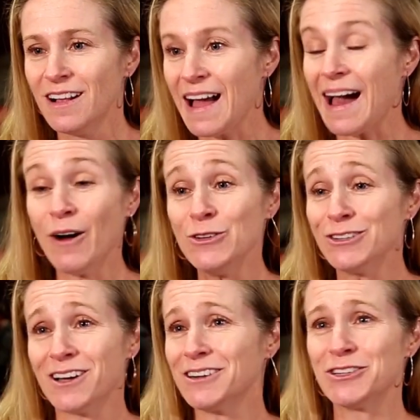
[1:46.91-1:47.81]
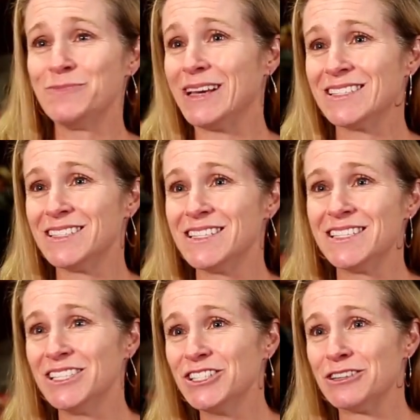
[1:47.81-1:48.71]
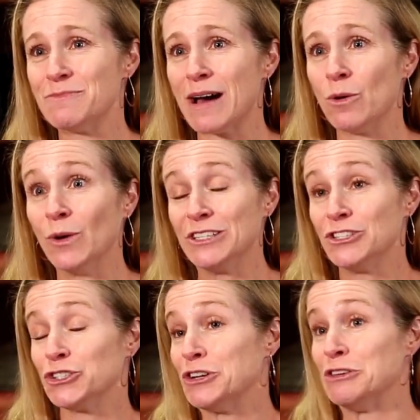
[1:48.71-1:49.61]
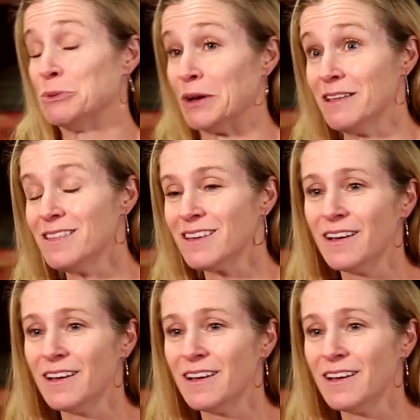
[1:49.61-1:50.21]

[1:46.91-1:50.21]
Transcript: how your doctor makes the decision about what to treat you with,